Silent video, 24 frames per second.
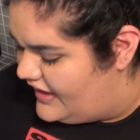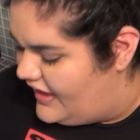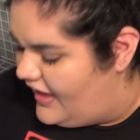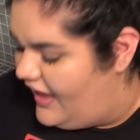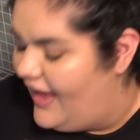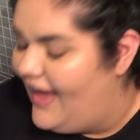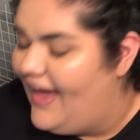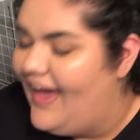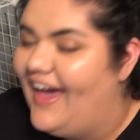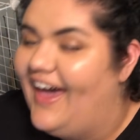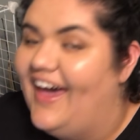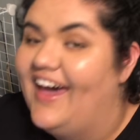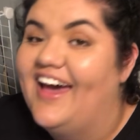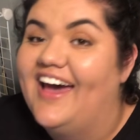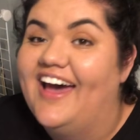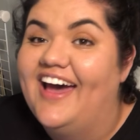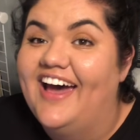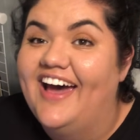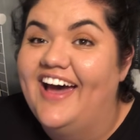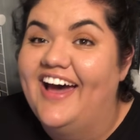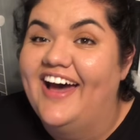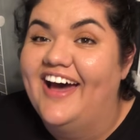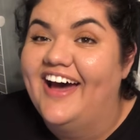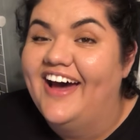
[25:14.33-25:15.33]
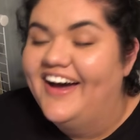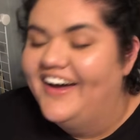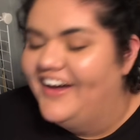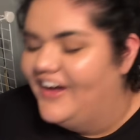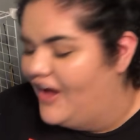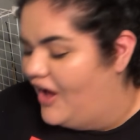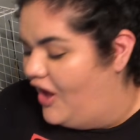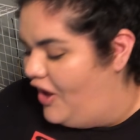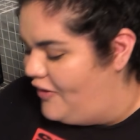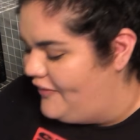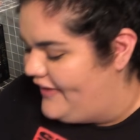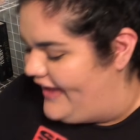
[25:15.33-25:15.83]
Ah!
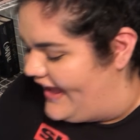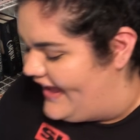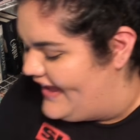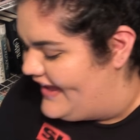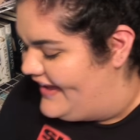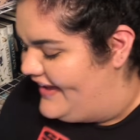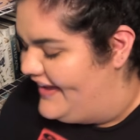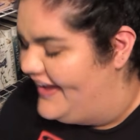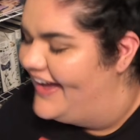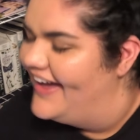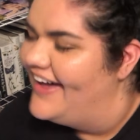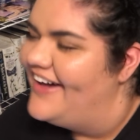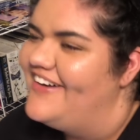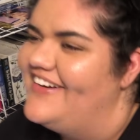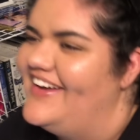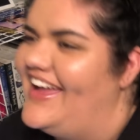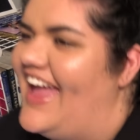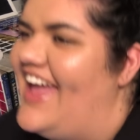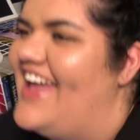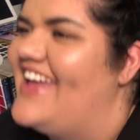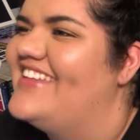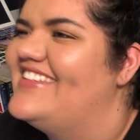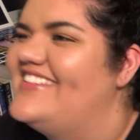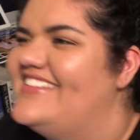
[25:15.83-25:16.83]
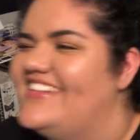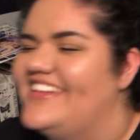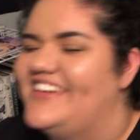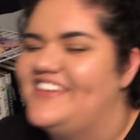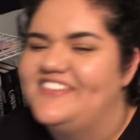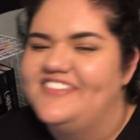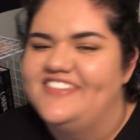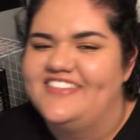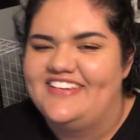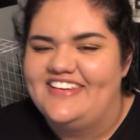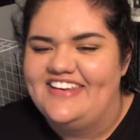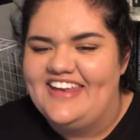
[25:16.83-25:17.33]
okay, okay.
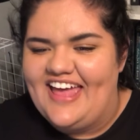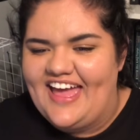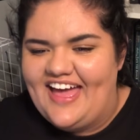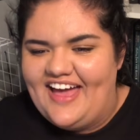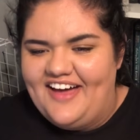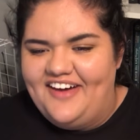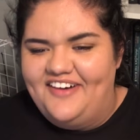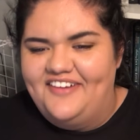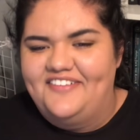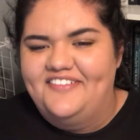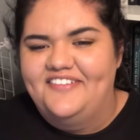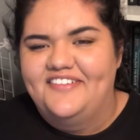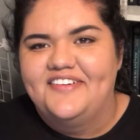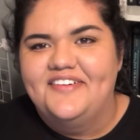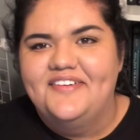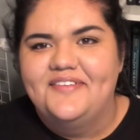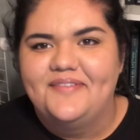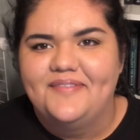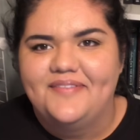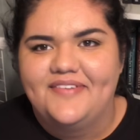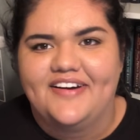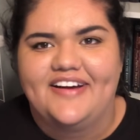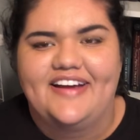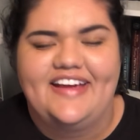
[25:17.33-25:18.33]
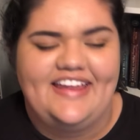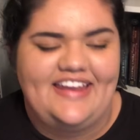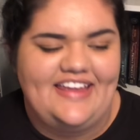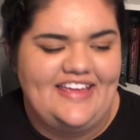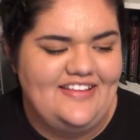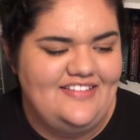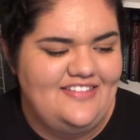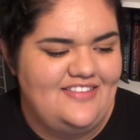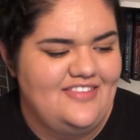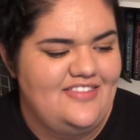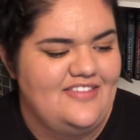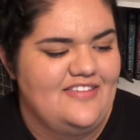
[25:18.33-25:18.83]
So now we're
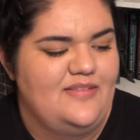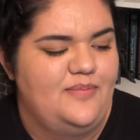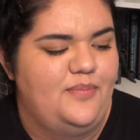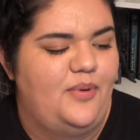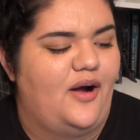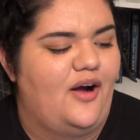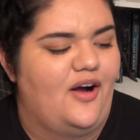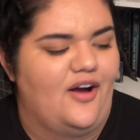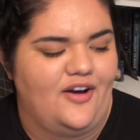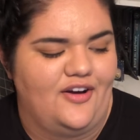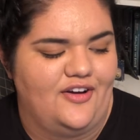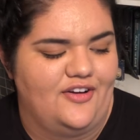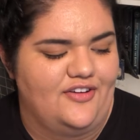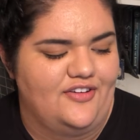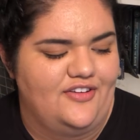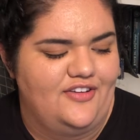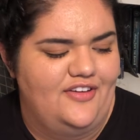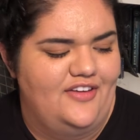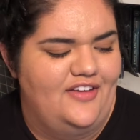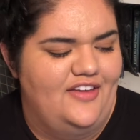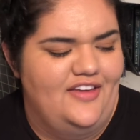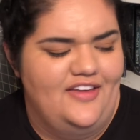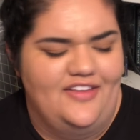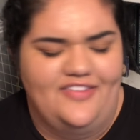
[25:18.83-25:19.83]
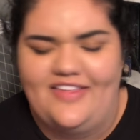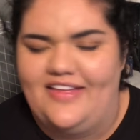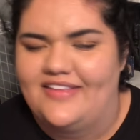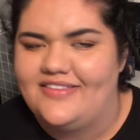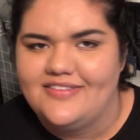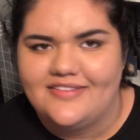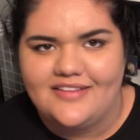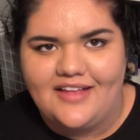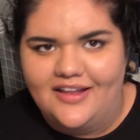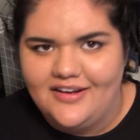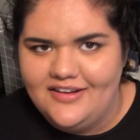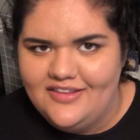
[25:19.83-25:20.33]
getting to this part that's
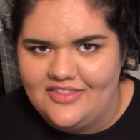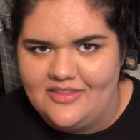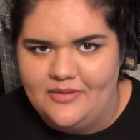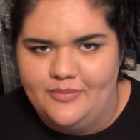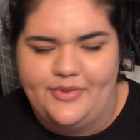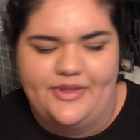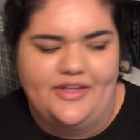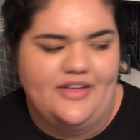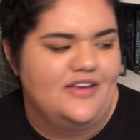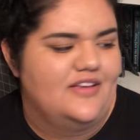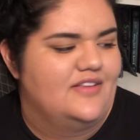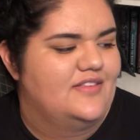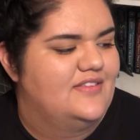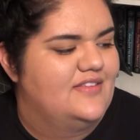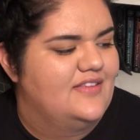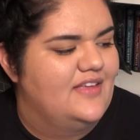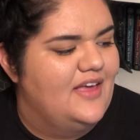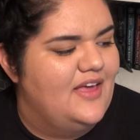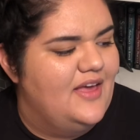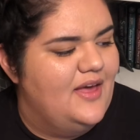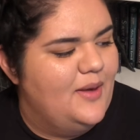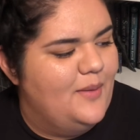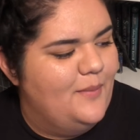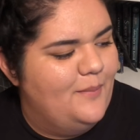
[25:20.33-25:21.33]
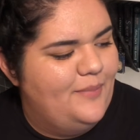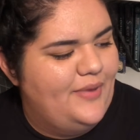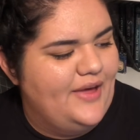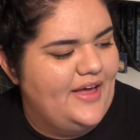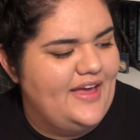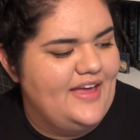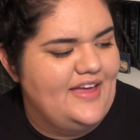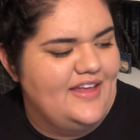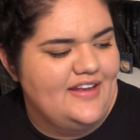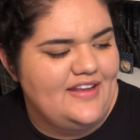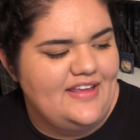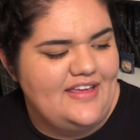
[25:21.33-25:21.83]
not in the books,
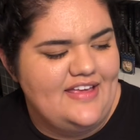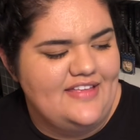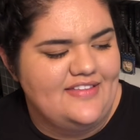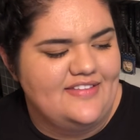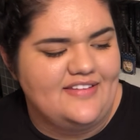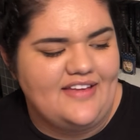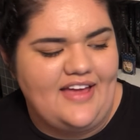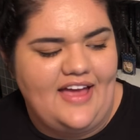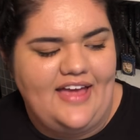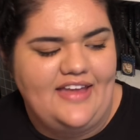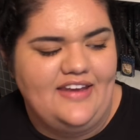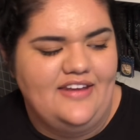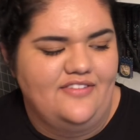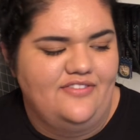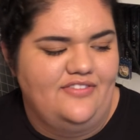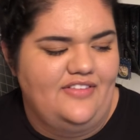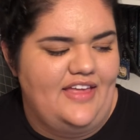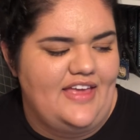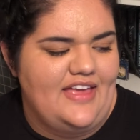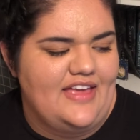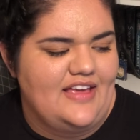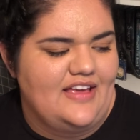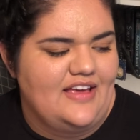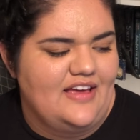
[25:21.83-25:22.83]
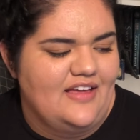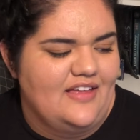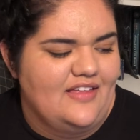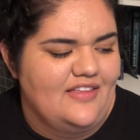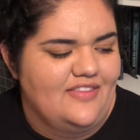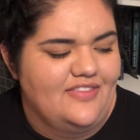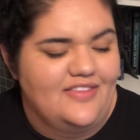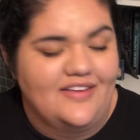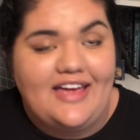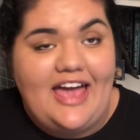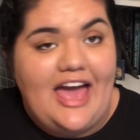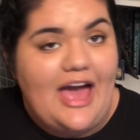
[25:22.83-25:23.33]
but it's kind of like
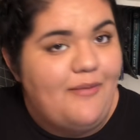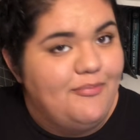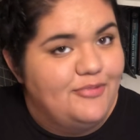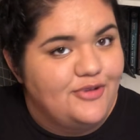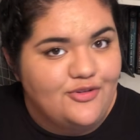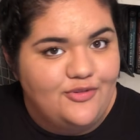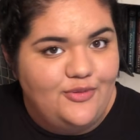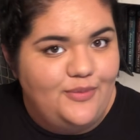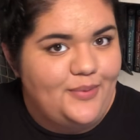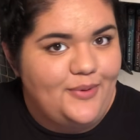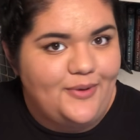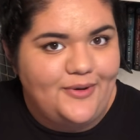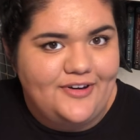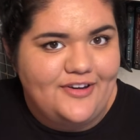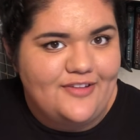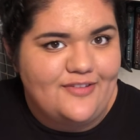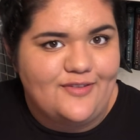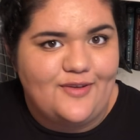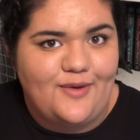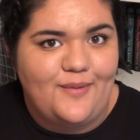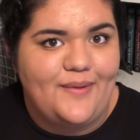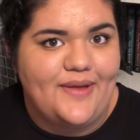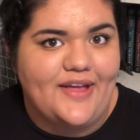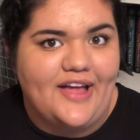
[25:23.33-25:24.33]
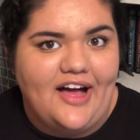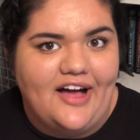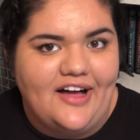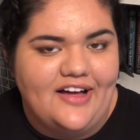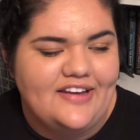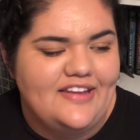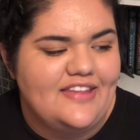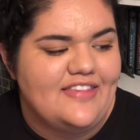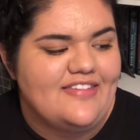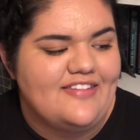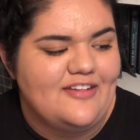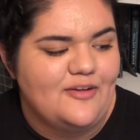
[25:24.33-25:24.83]
the Capitol report is going
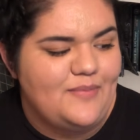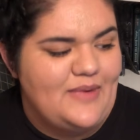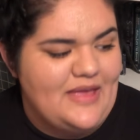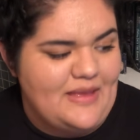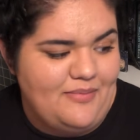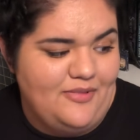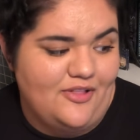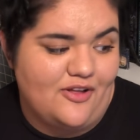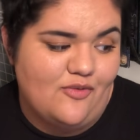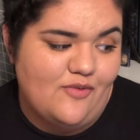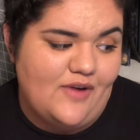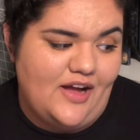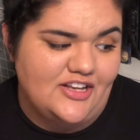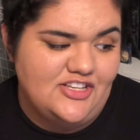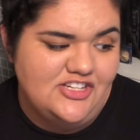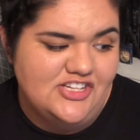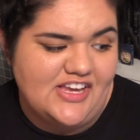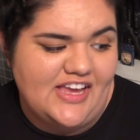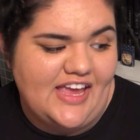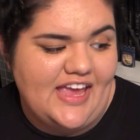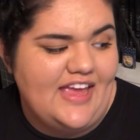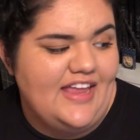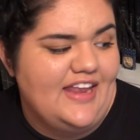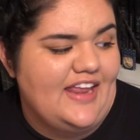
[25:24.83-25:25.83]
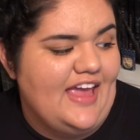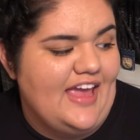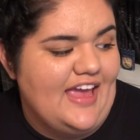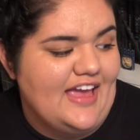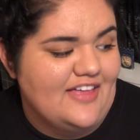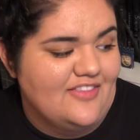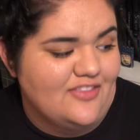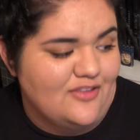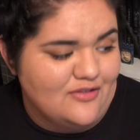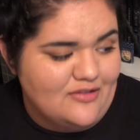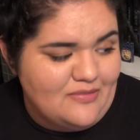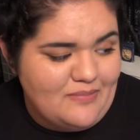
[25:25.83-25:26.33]
on, and so people are watching it,
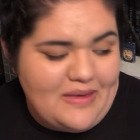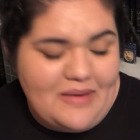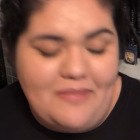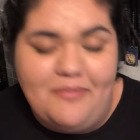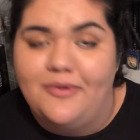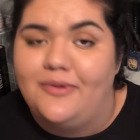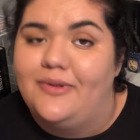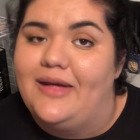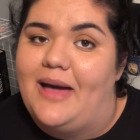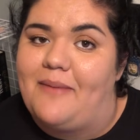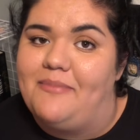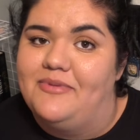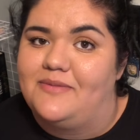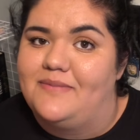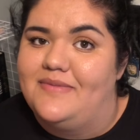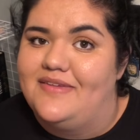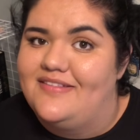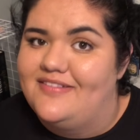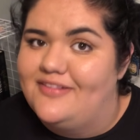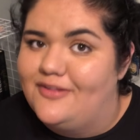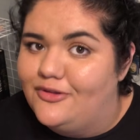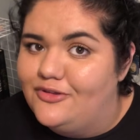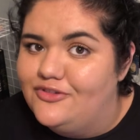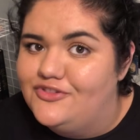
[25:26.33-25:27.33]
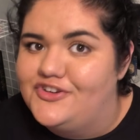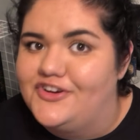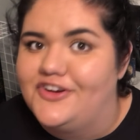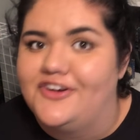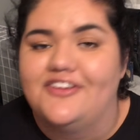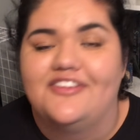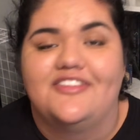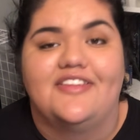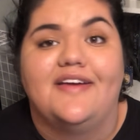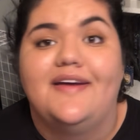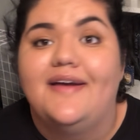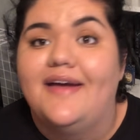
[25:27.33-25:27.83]
and those people happen to be
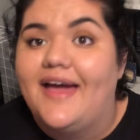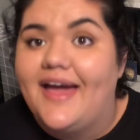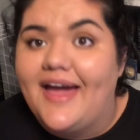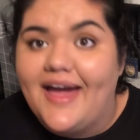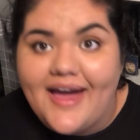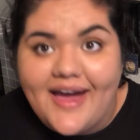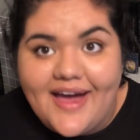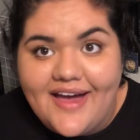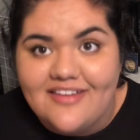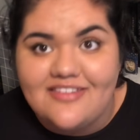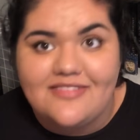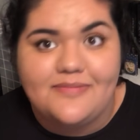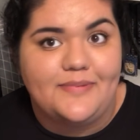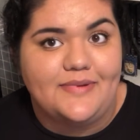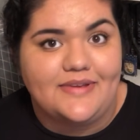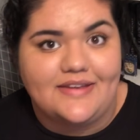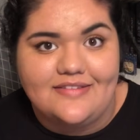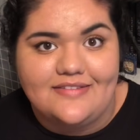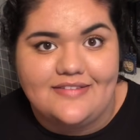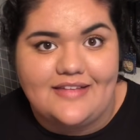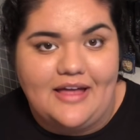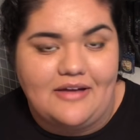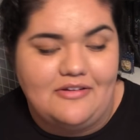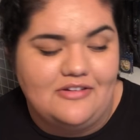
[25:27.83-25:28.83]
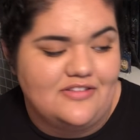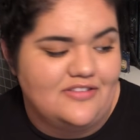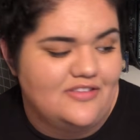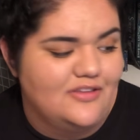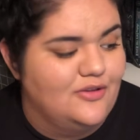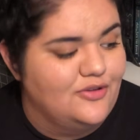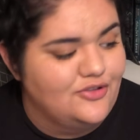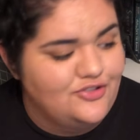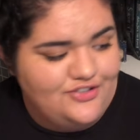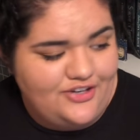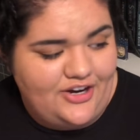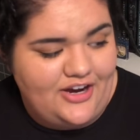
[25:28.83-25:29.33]
soldiers. Aspen is now a
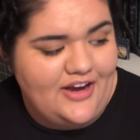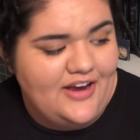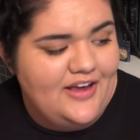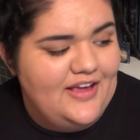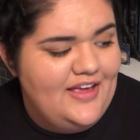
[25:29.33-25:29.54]
soldier.